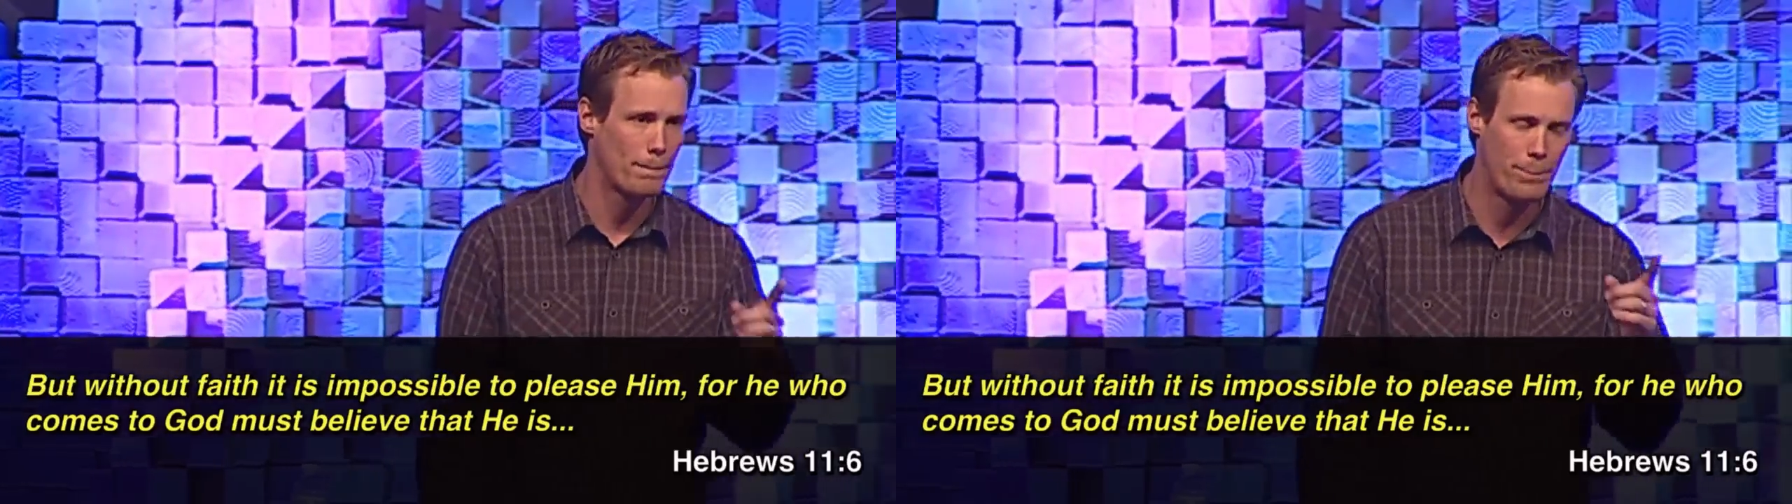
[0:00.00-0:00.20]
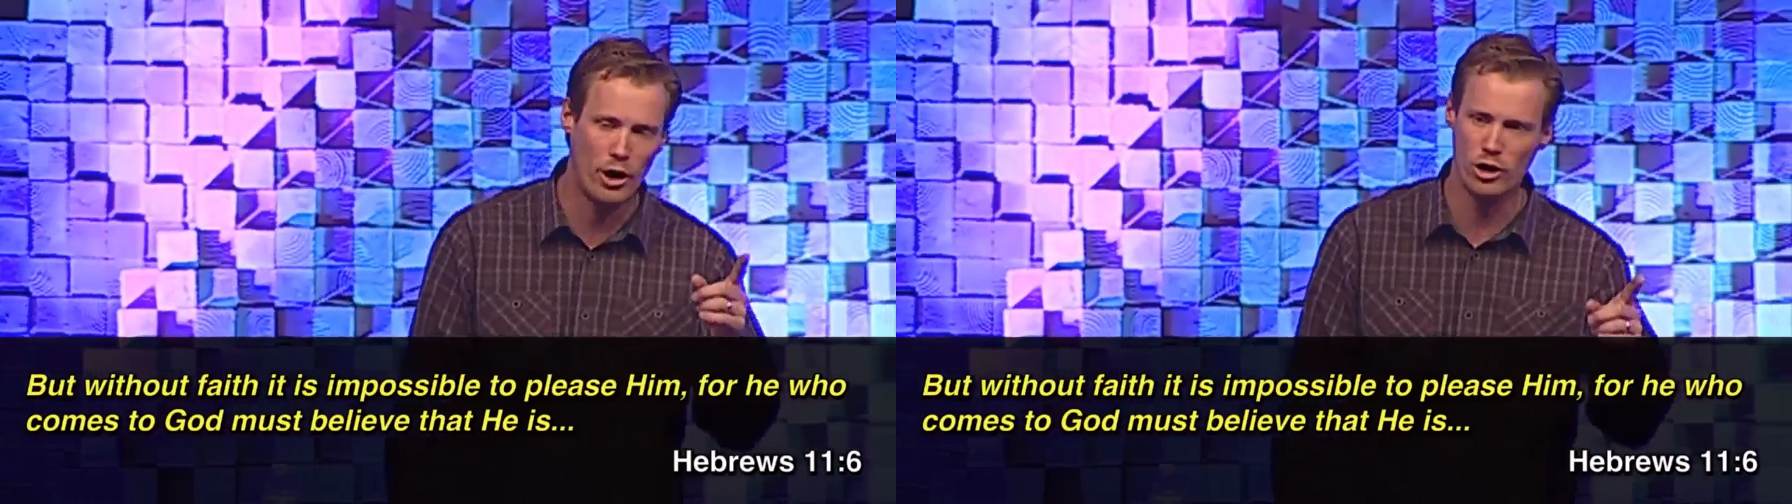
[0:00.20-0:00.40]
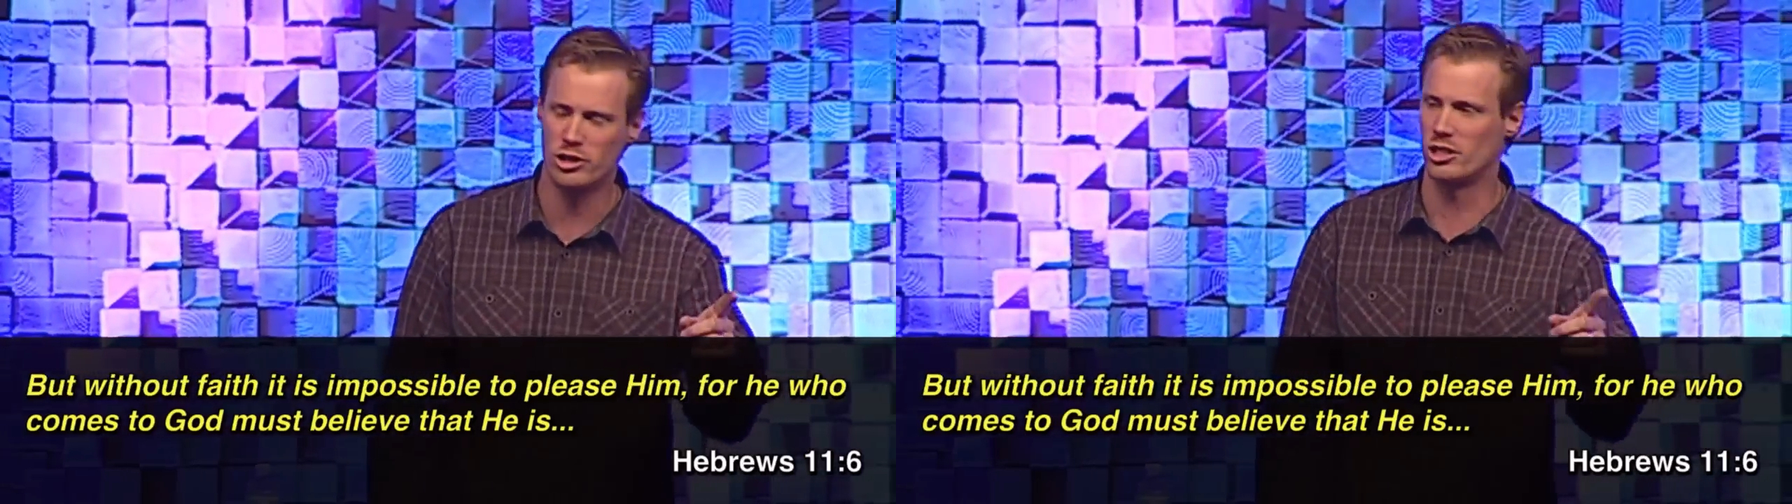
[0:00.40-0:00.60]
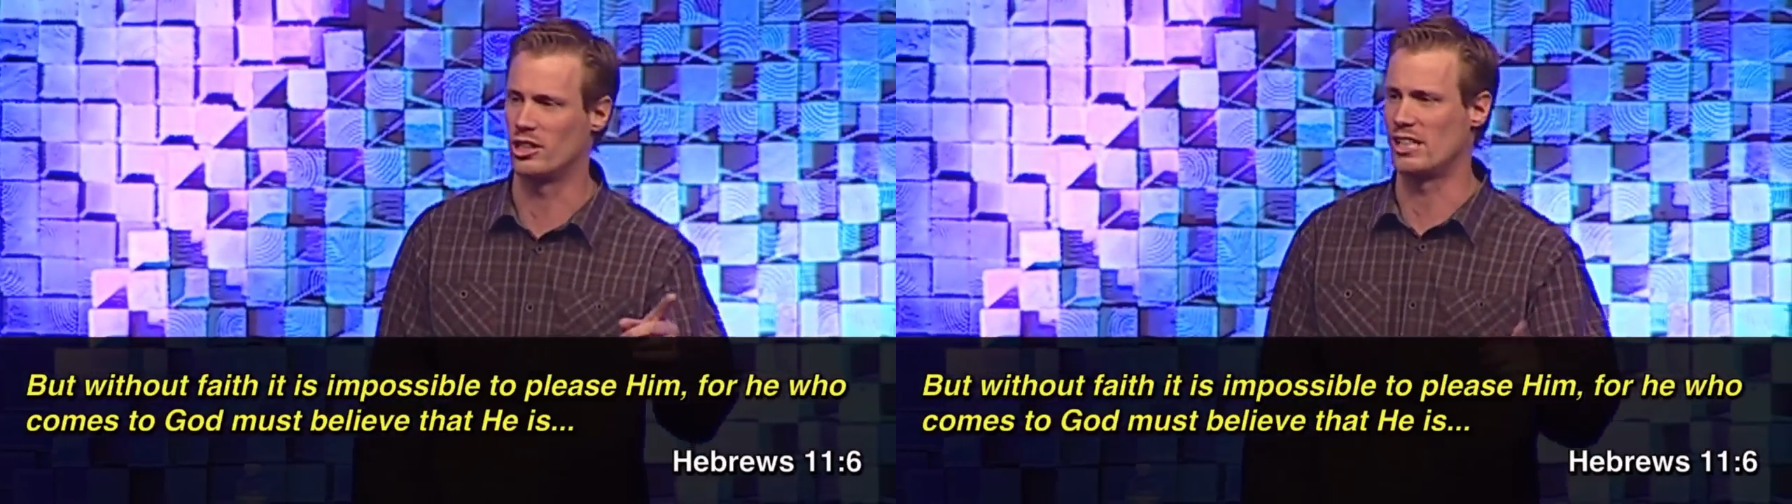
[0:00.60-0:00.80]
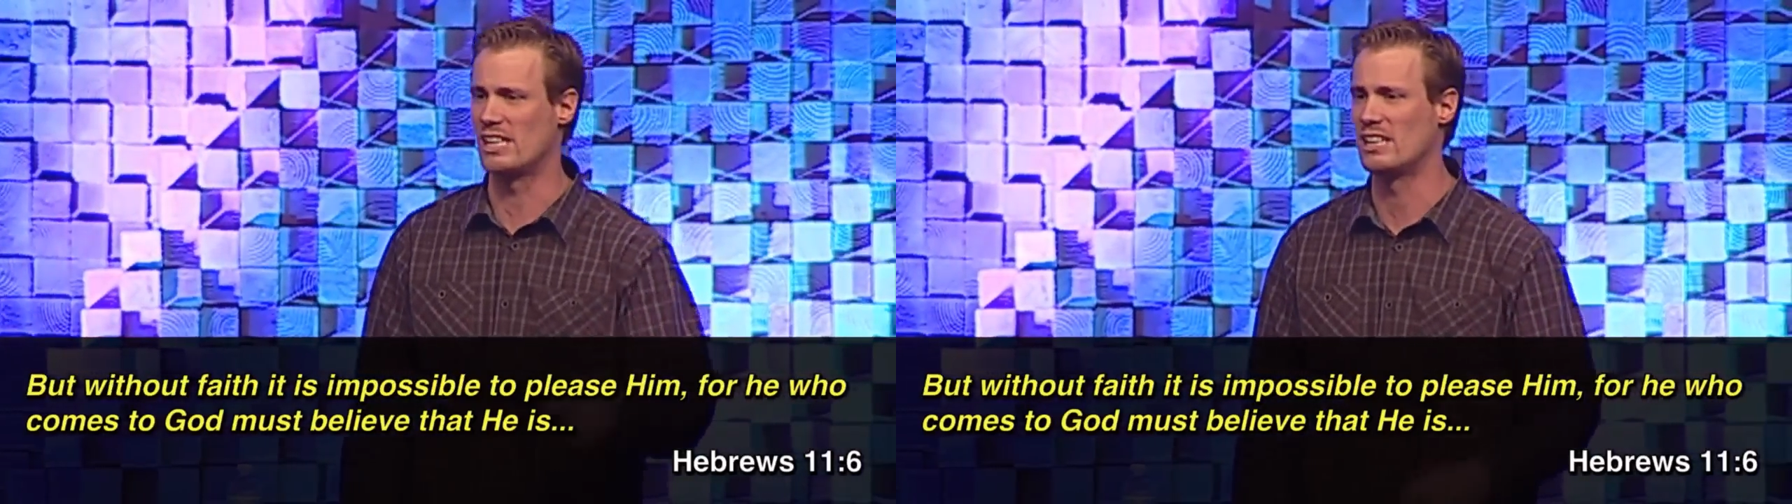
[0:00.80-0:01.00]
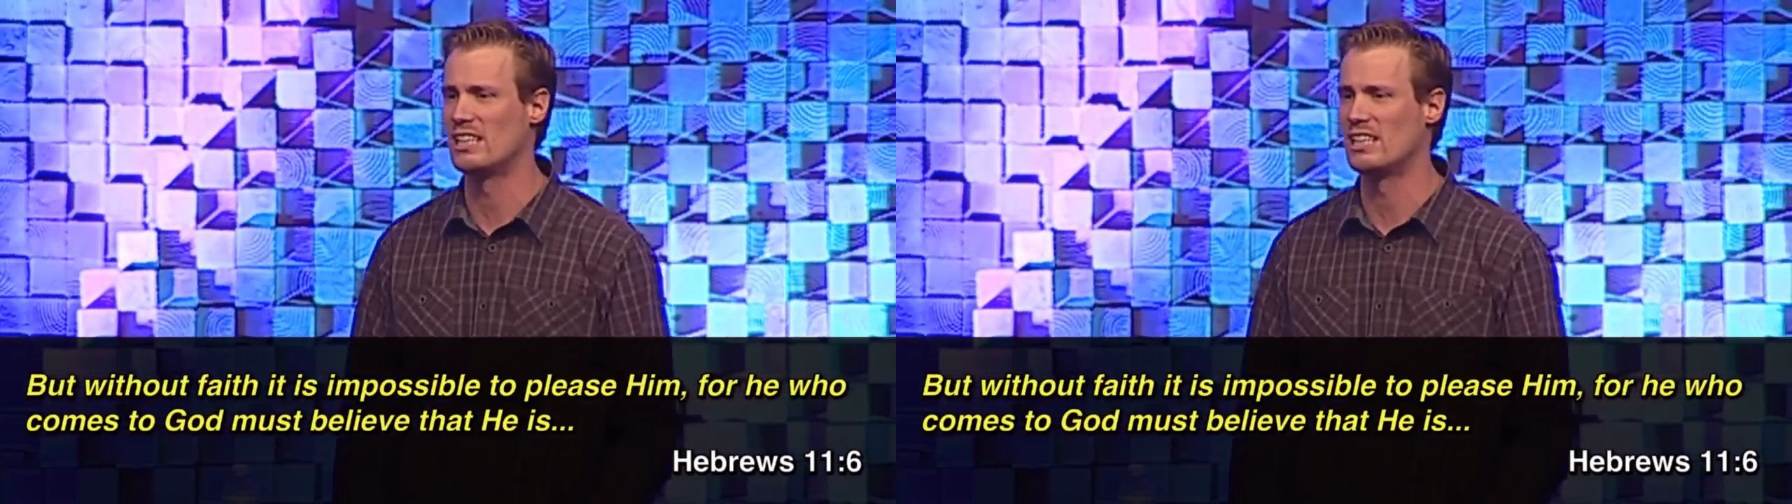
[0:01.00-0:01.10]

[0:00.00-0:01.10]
personally